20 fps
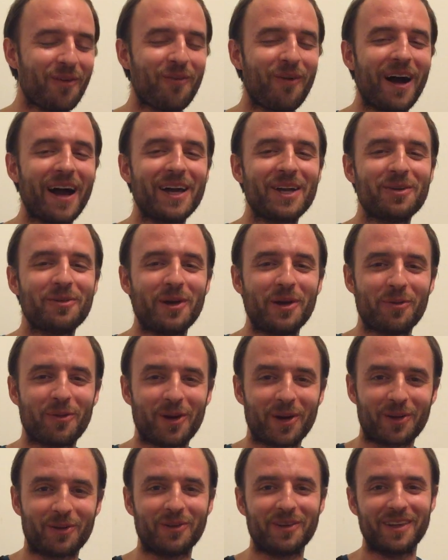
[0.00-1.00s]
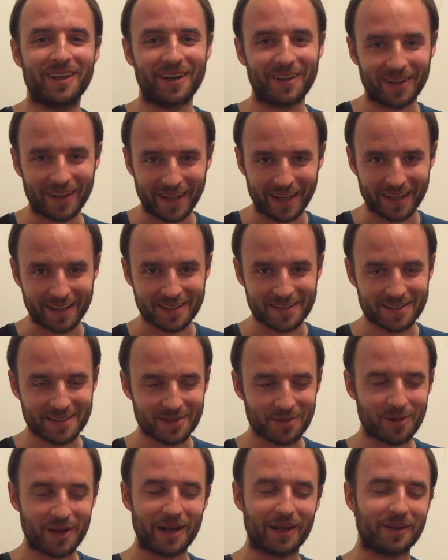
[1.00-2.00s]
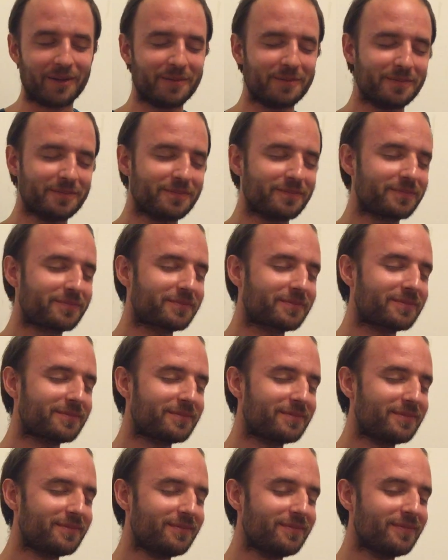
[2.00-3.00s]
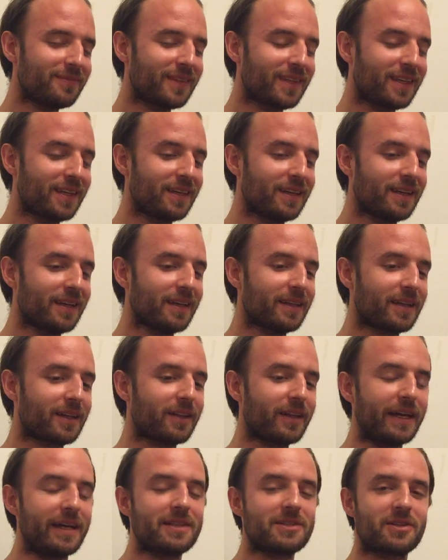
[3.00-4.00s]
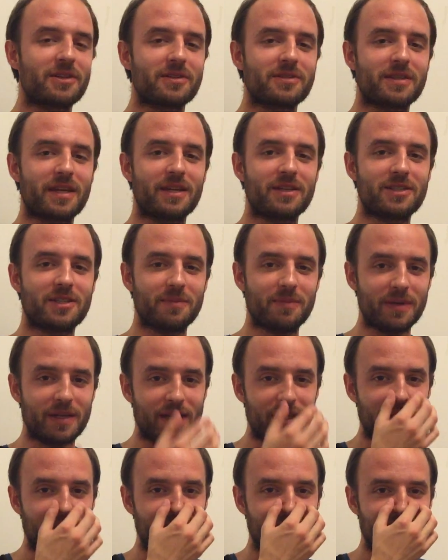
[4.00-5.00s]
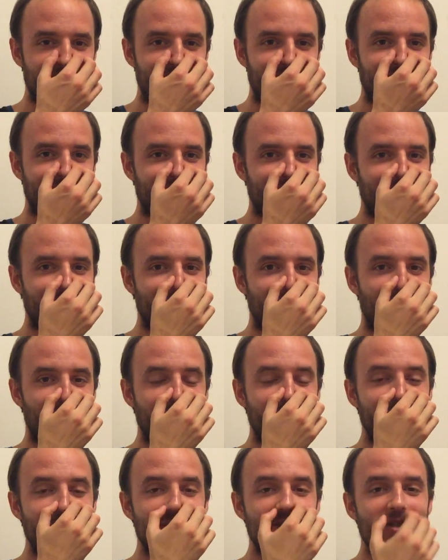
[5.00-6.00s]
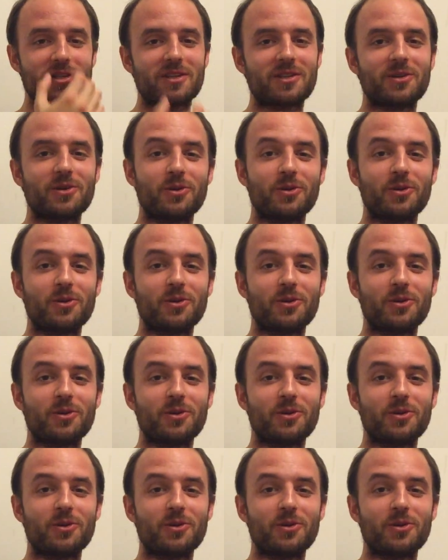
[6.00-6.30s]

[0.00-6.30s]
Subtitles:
why do we work with the glands? Well, the glands are said to be a bridge